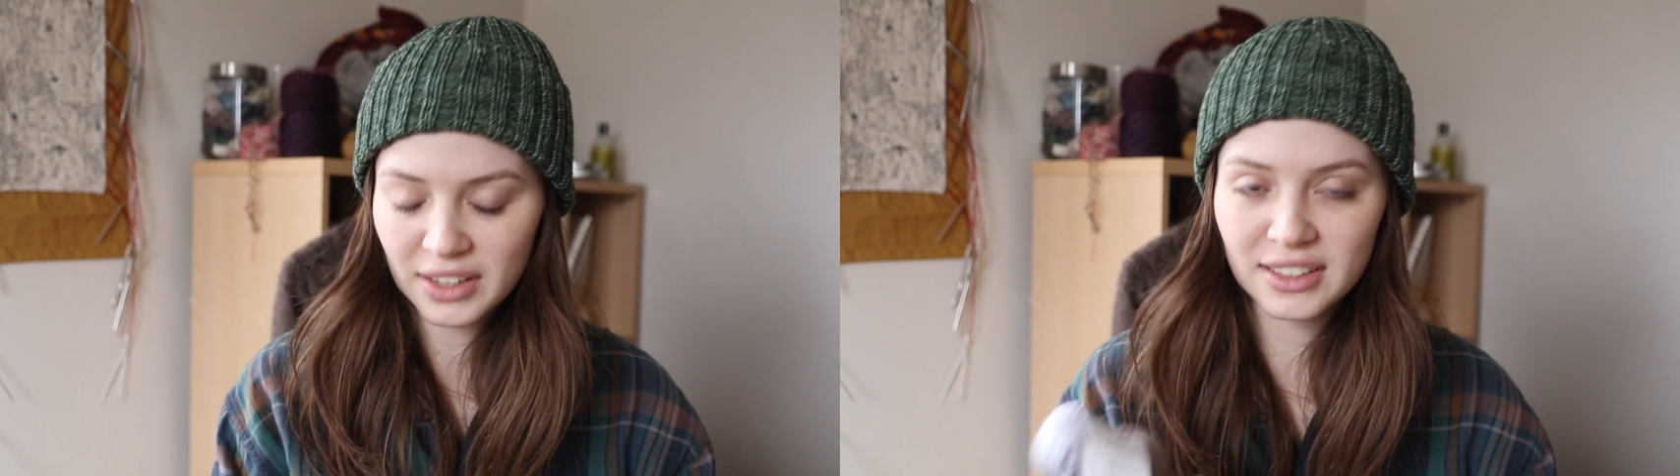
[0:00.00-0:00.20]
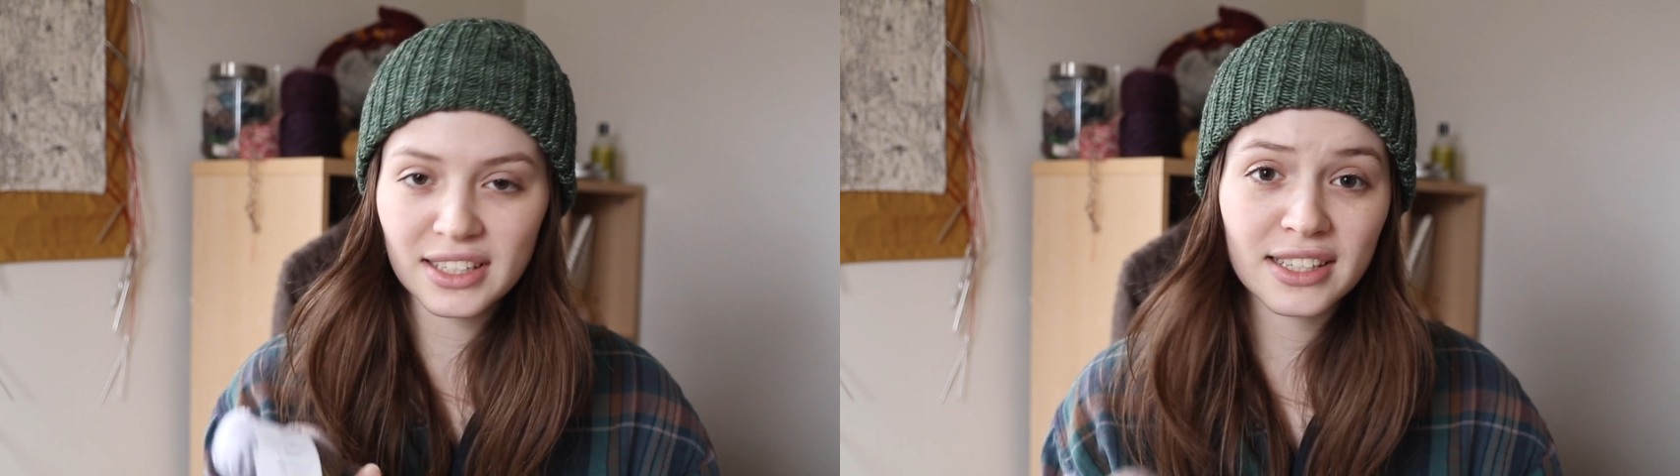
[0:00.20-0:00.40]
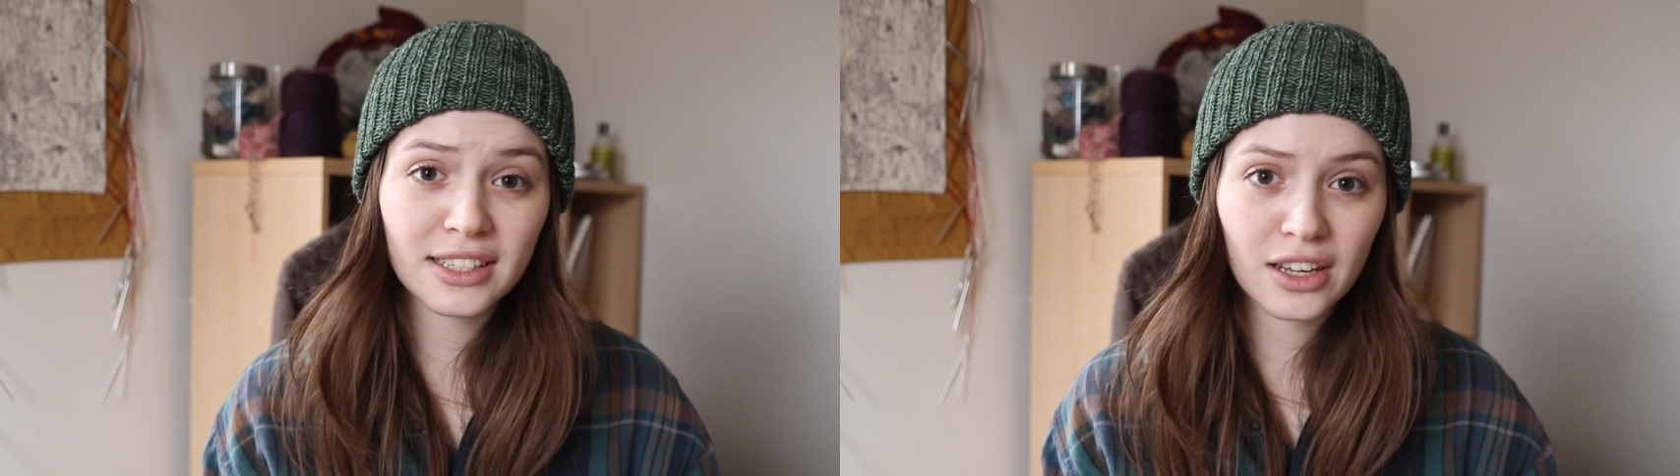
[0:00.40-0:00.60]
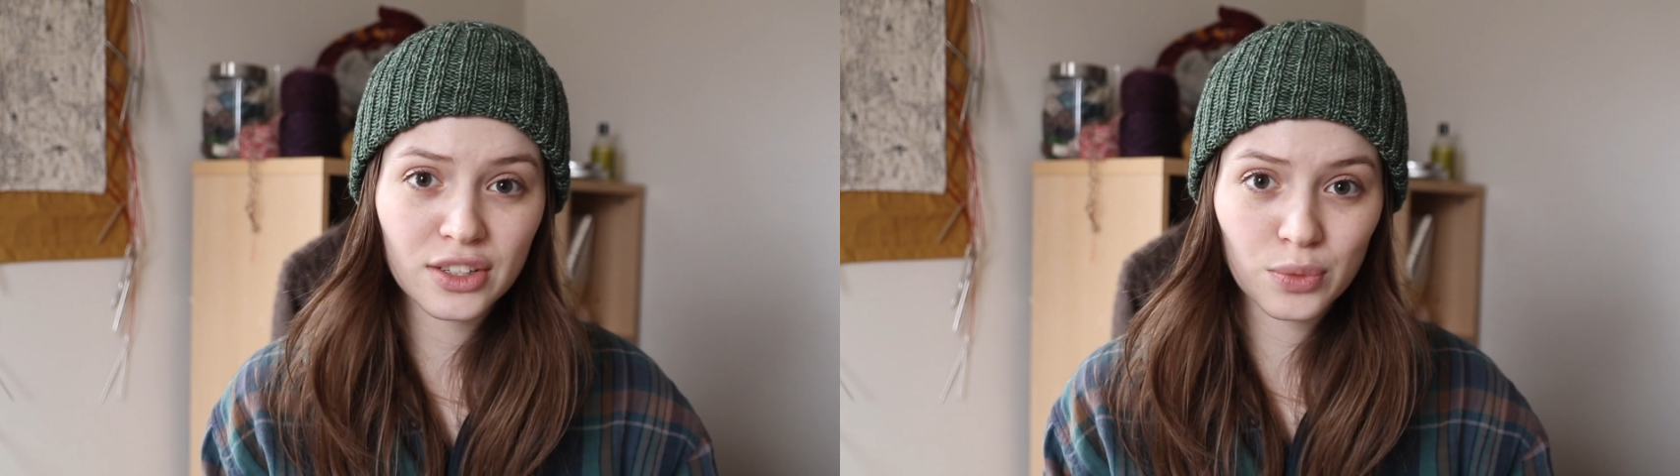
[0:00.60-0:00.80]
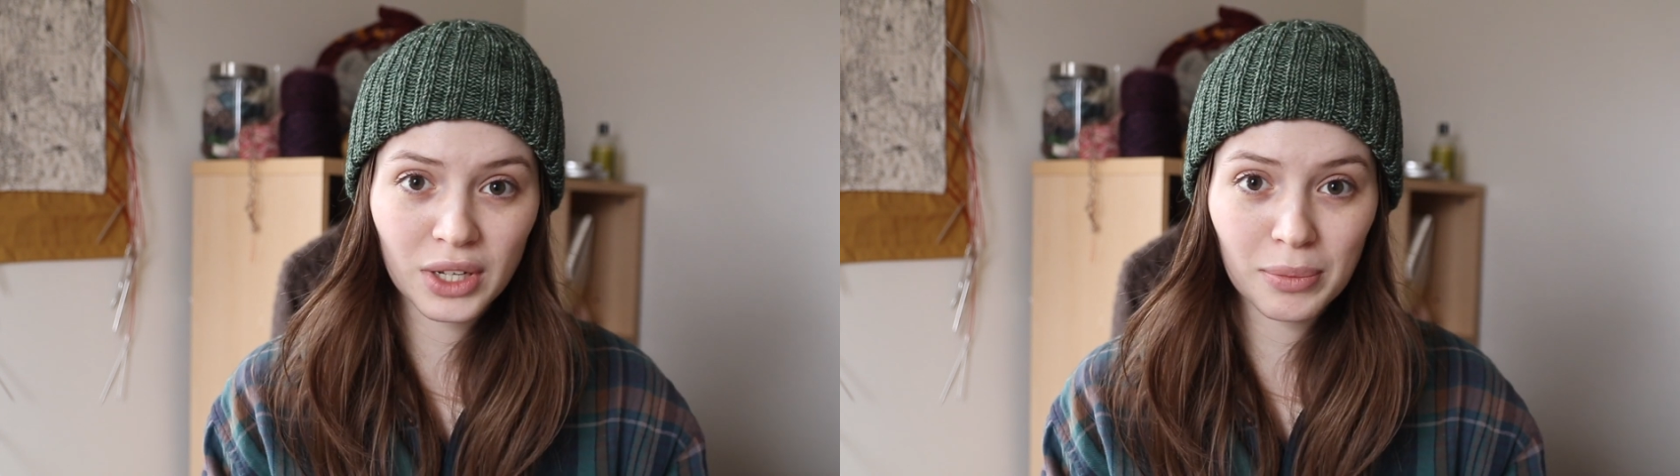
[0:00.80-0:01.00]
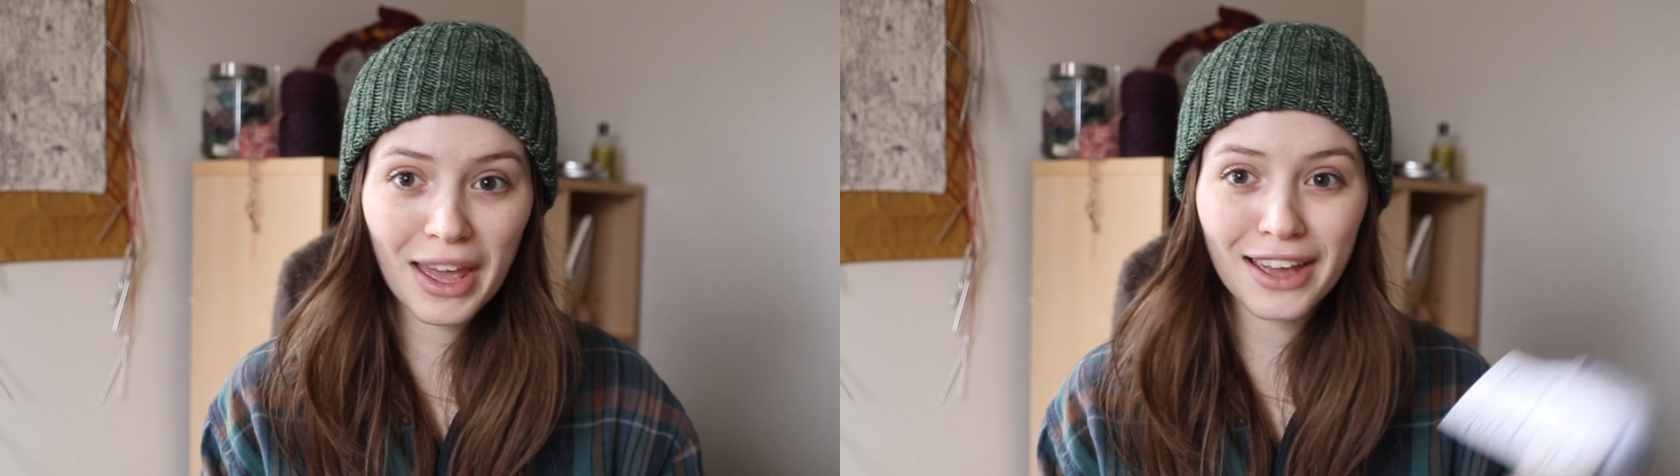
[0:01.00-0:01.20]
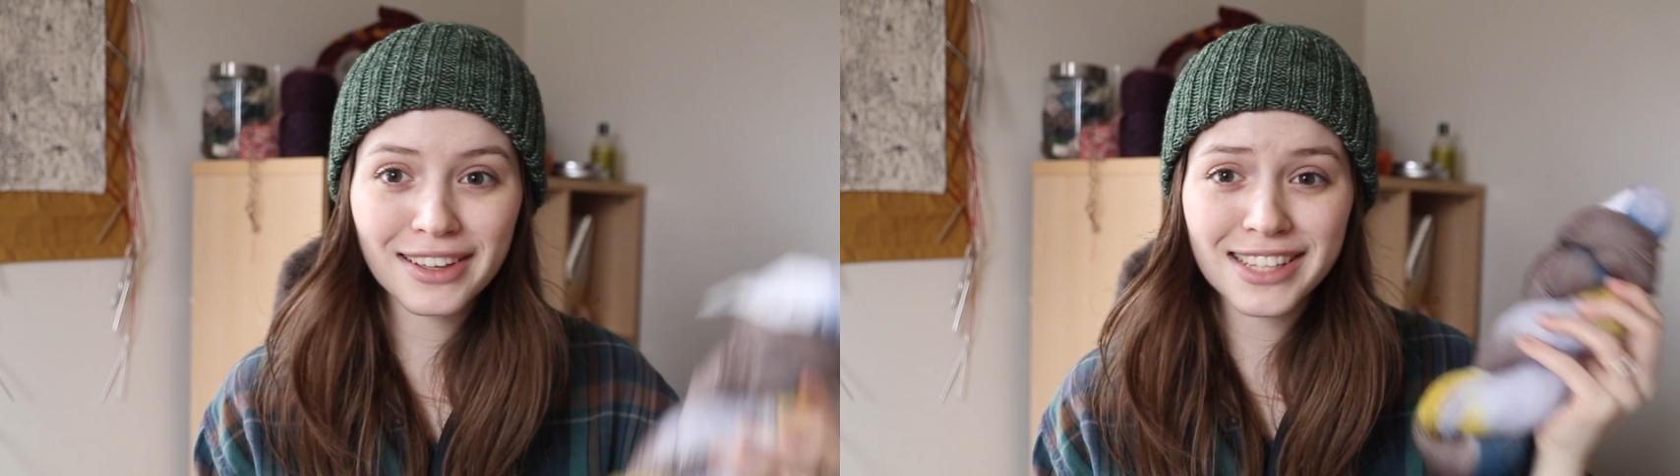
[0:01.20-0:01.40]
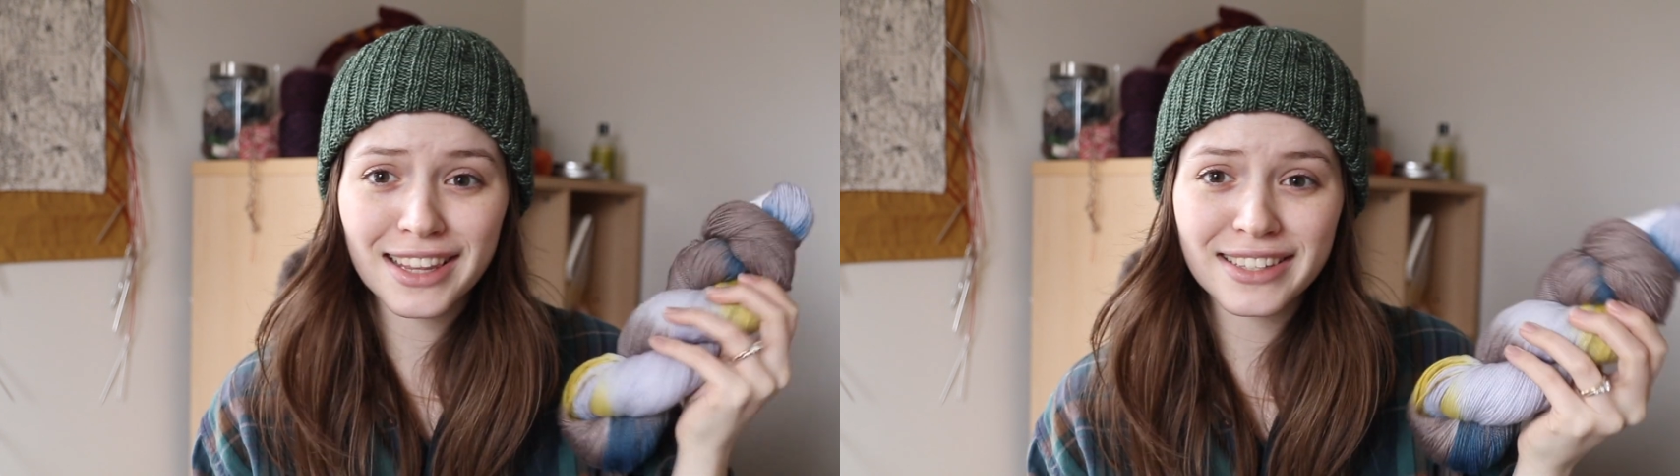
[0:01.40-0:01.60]
Knits and Knots Winnipeg
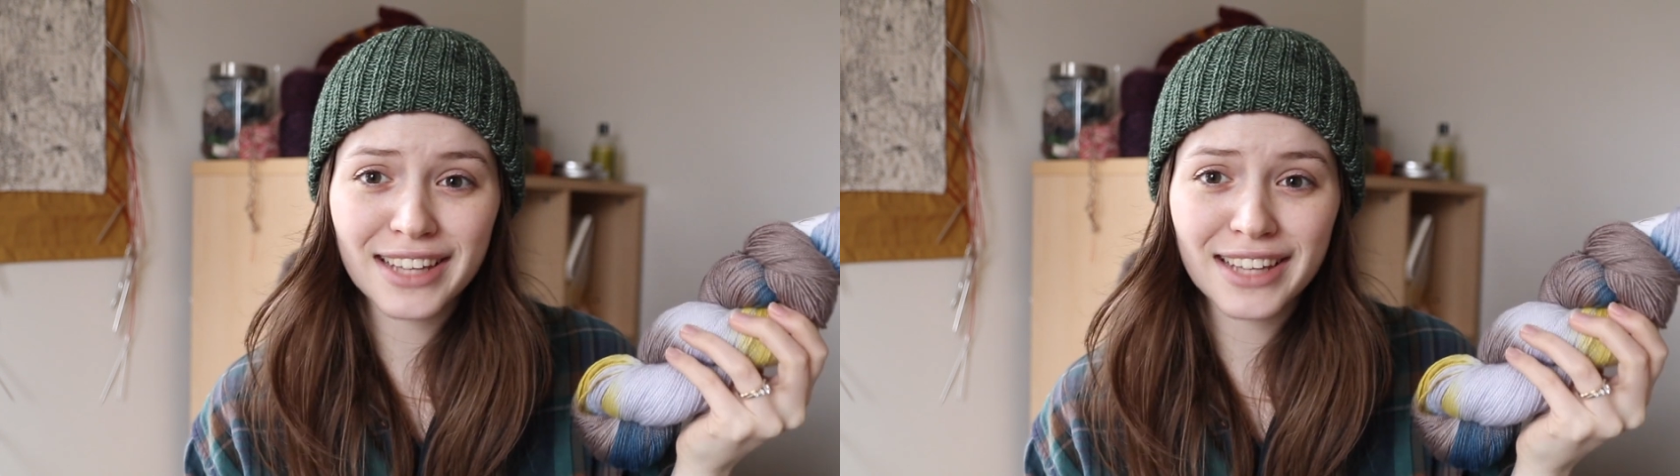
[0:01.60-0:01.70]
say the